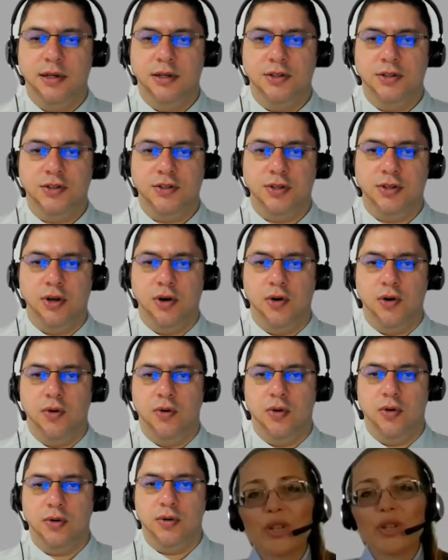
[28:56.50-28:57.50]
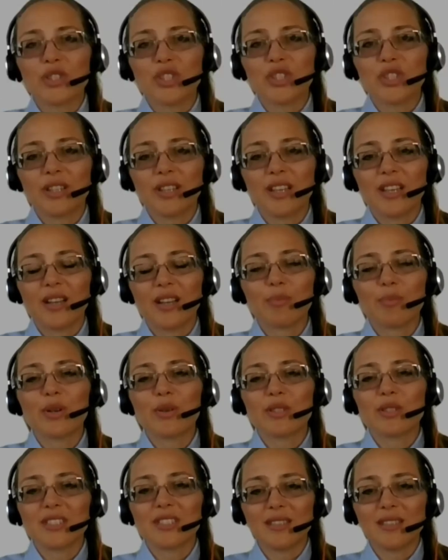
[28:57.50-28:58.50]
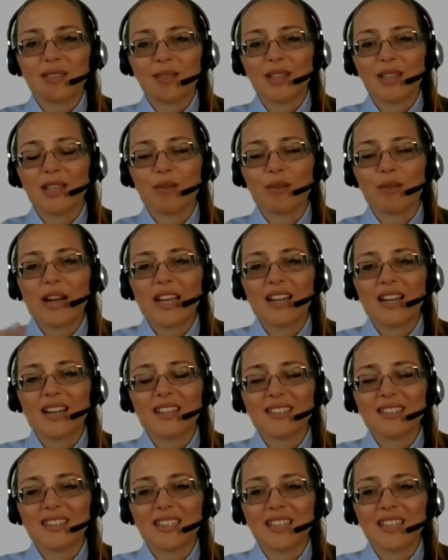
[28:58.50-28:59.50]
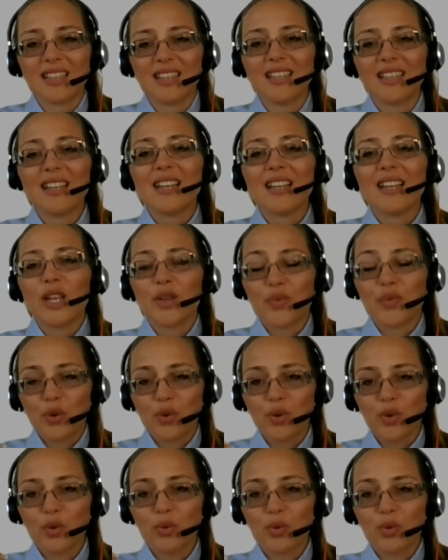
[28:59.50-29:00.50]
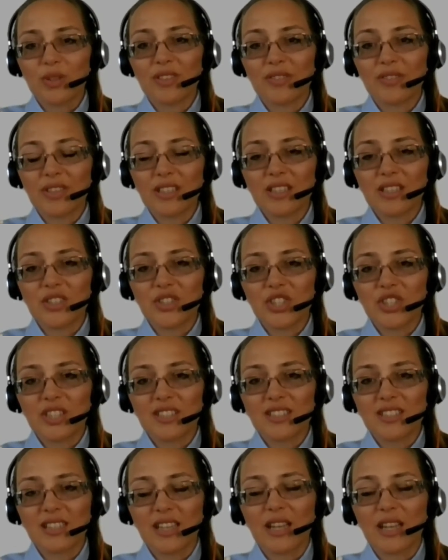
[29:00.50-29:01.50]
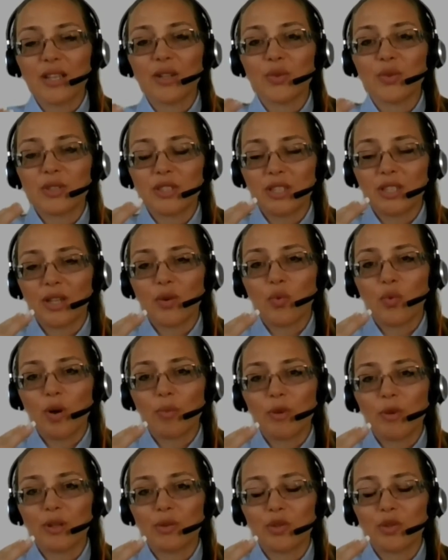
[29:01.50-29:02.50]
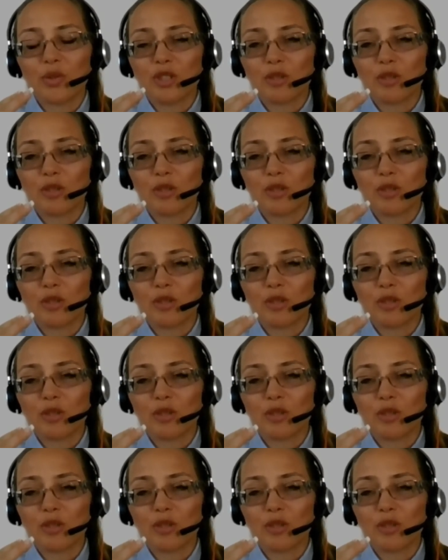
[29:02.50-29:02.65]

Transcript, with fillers: Can so, I ask you a question here? Because in, in my country, if you go to the villages and you see a woman to